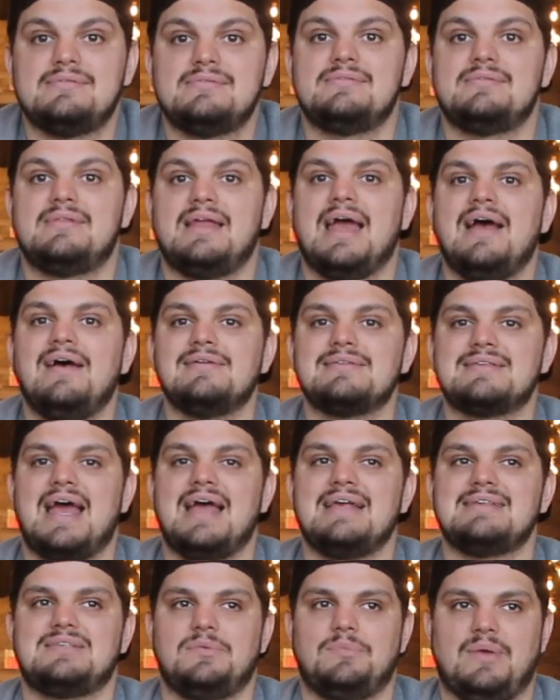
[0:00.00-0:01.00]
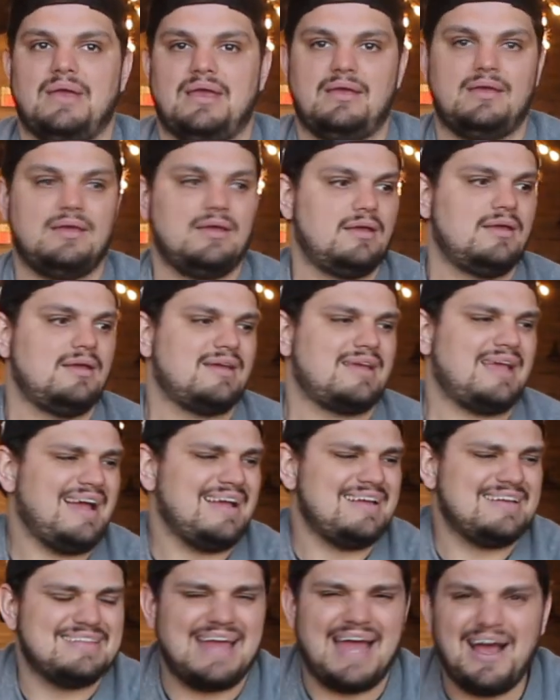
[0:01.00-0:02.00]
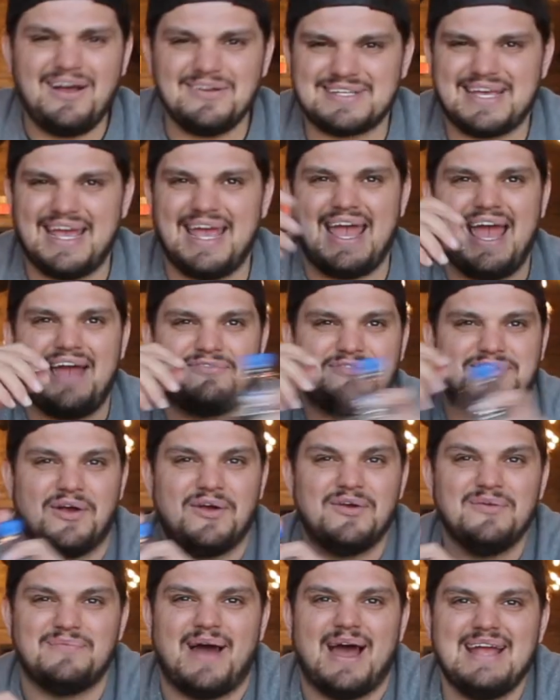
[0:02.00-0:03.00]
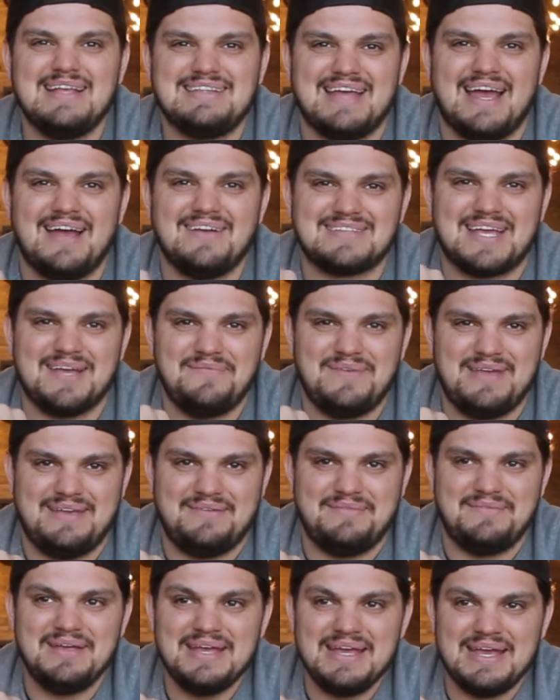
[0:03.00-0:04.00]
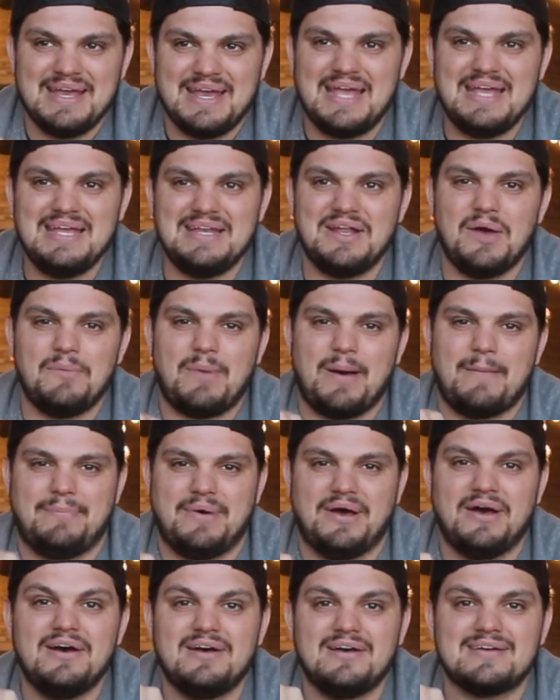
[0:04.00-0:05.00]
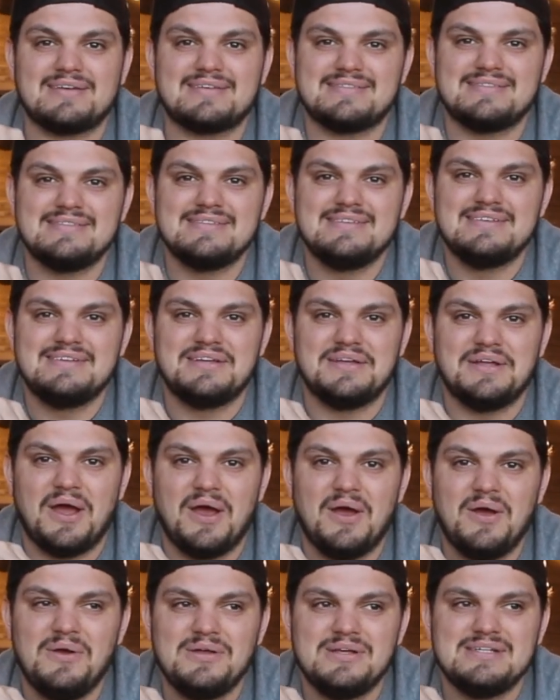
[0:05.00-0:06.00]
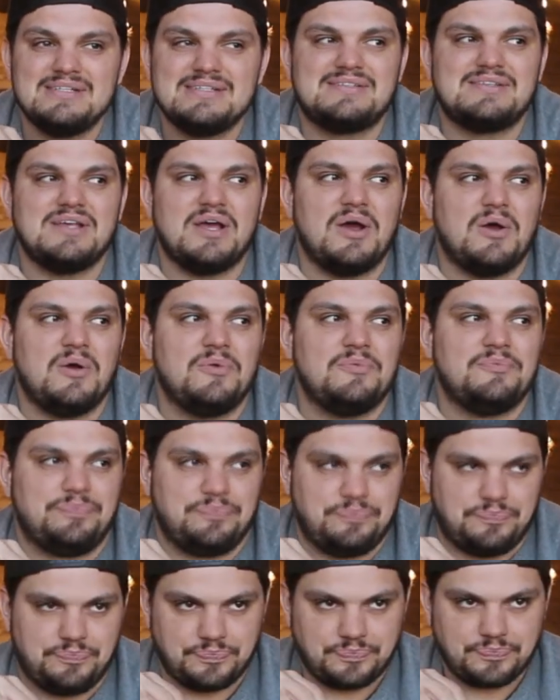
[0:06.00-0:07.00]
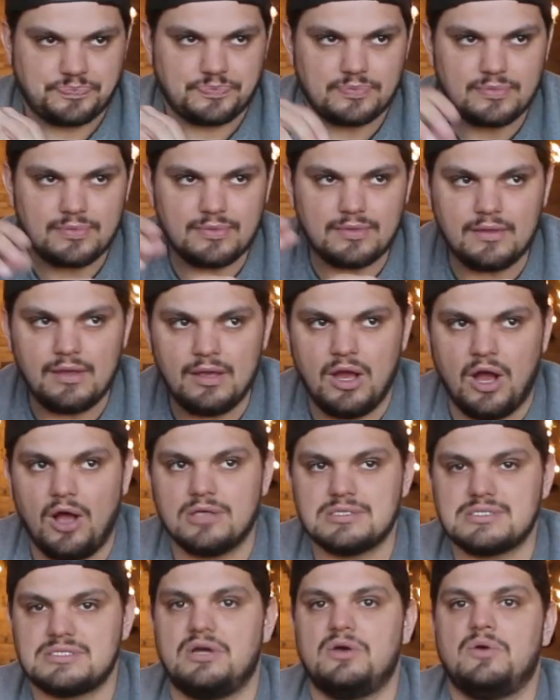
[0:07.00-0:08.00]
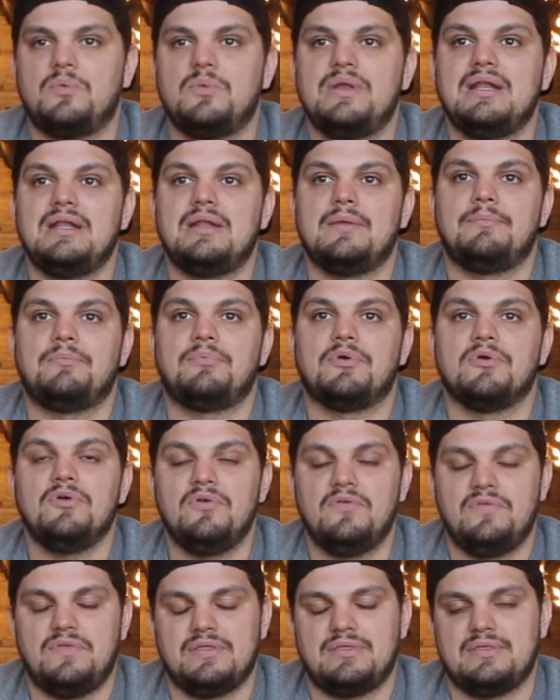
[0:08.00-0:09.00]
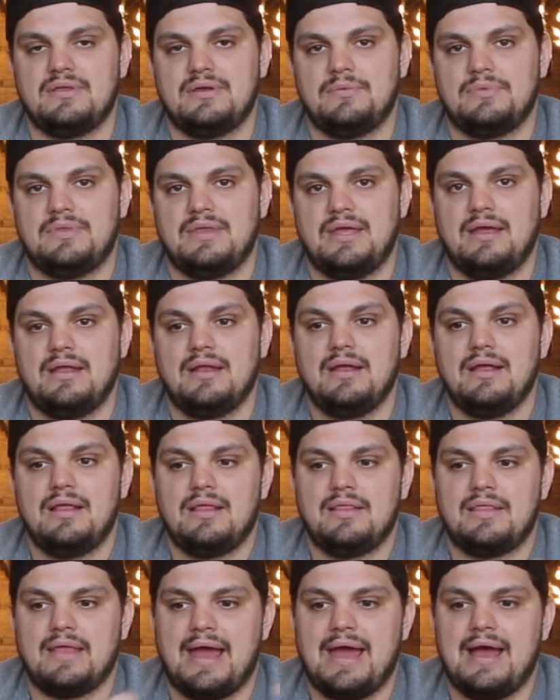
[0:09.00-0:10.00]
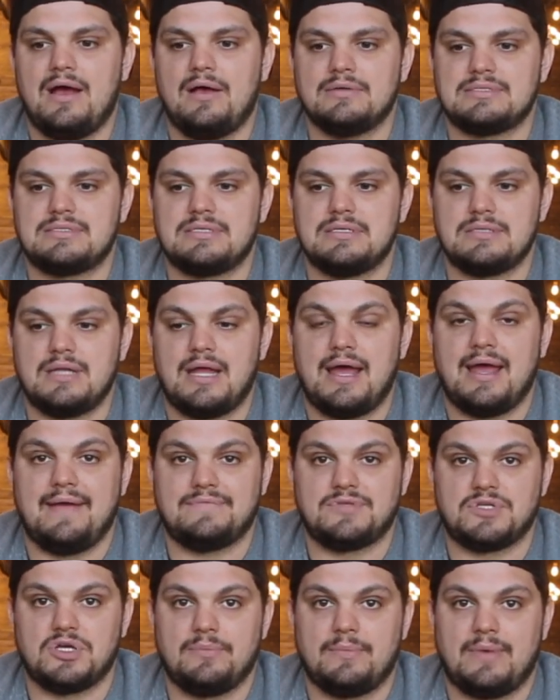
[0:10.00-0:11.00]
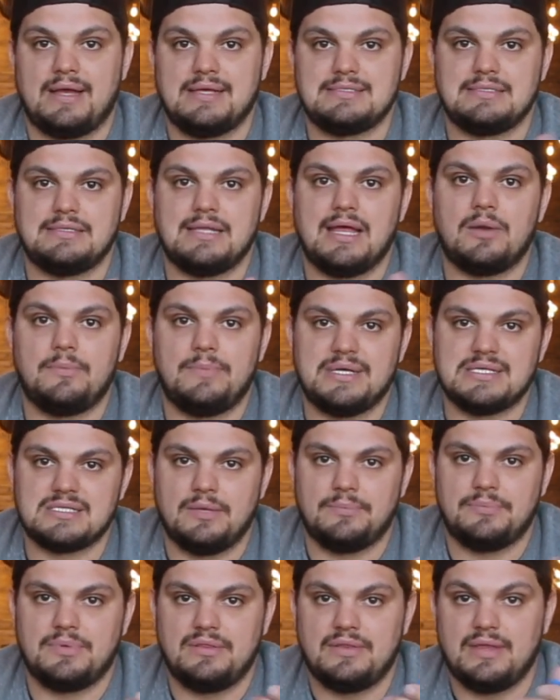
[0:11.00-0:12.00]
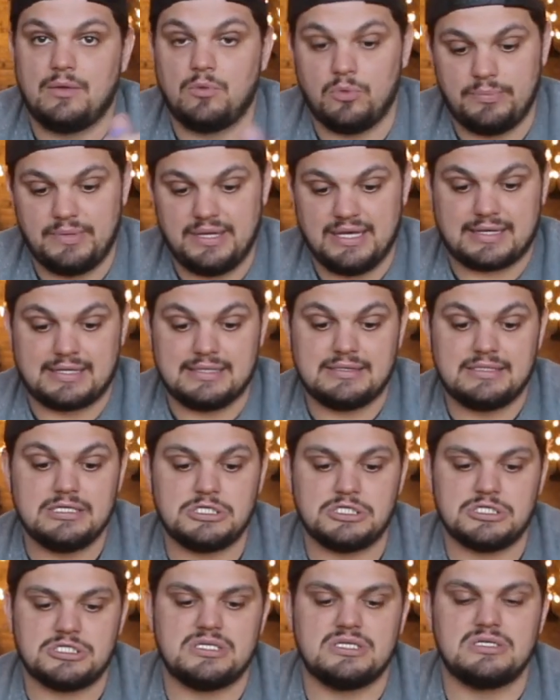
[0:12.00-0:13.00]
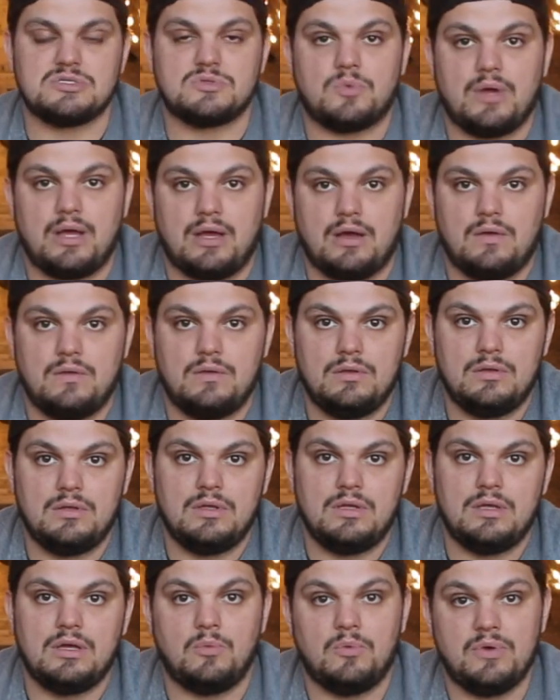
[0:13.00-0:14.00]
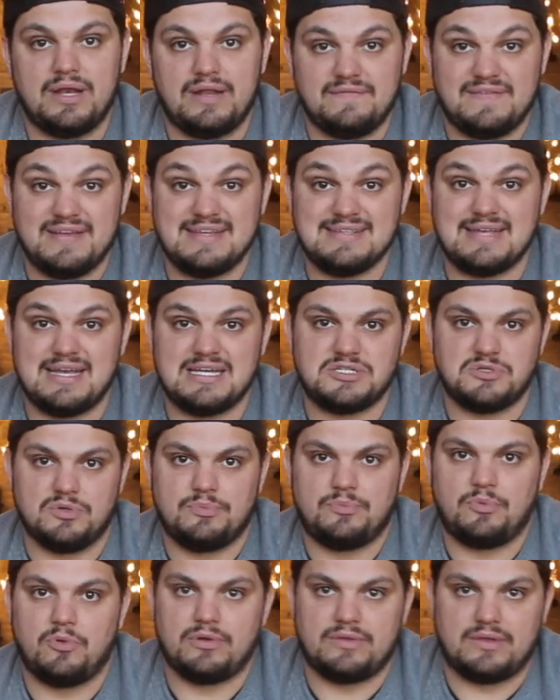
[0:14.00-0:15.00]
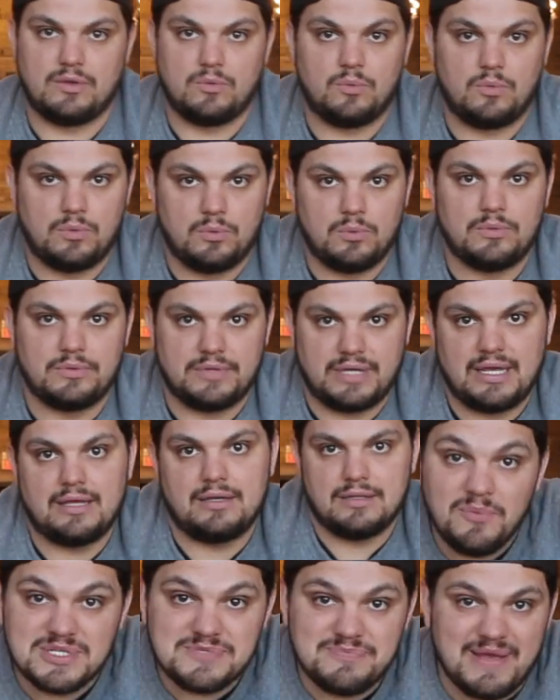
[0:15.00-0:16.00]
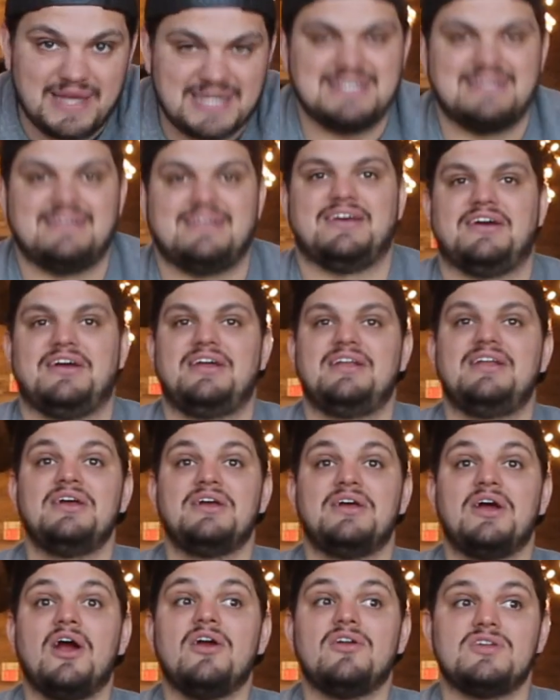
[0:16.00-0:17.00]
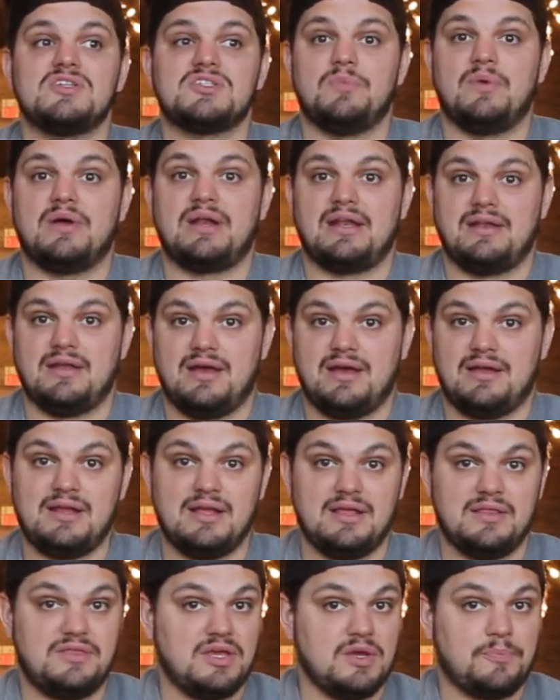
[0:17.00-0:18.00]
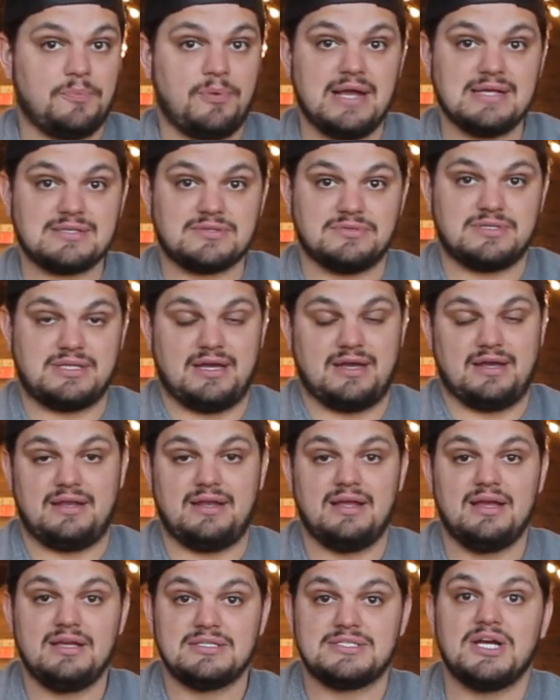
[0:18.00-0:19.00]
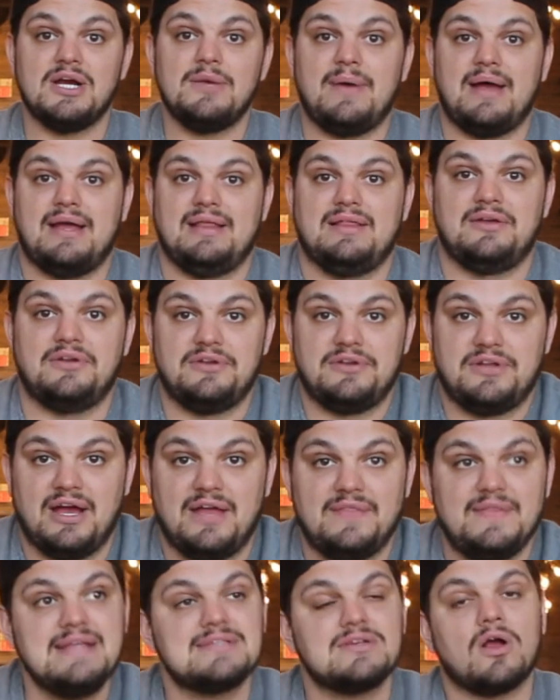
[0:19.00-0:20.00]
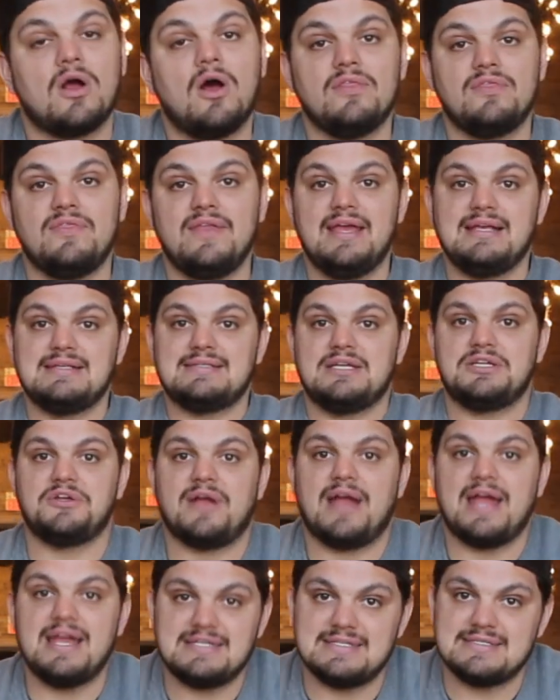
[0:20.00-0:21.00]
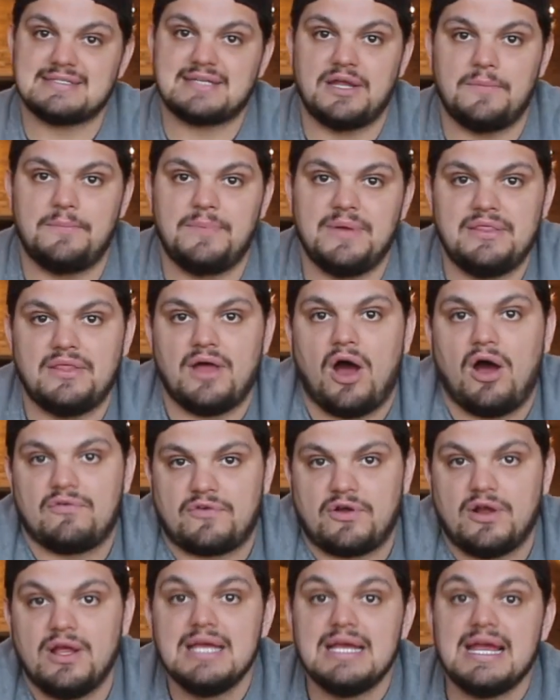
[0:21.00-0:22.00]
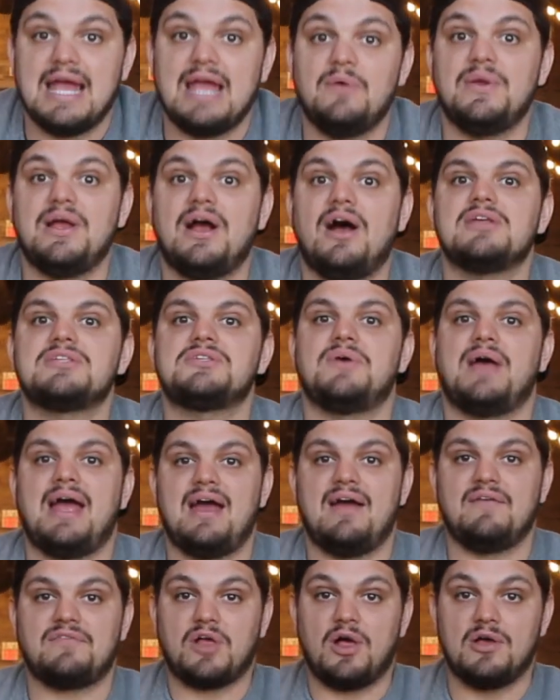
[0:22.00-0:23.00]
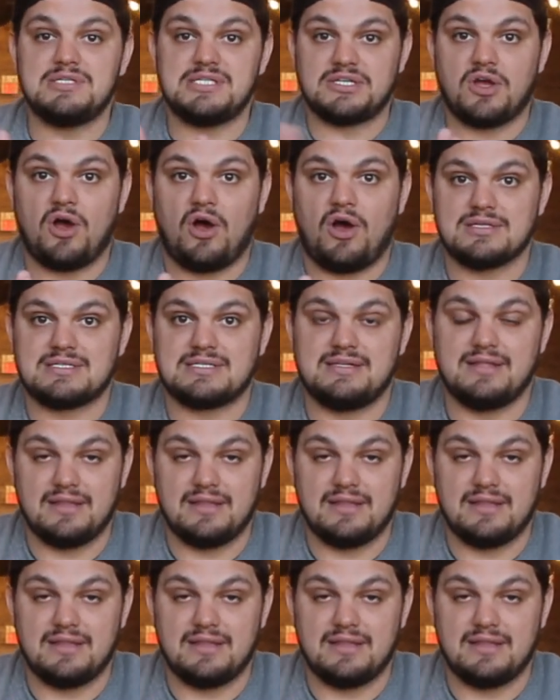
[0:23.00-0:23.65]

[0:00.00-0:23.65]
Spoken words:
The house has to be. The house can't have termites. The house can't be eaten up by bugs. So also we need to prove that the house does not have termites, and that'll be something that will be a contingency as well. a wood infestation report that we will need. Inspection done, earnest money done, the appraisal done, termite letter done. These are all things that your agent's gonna put in the offer. And we also have closing costs.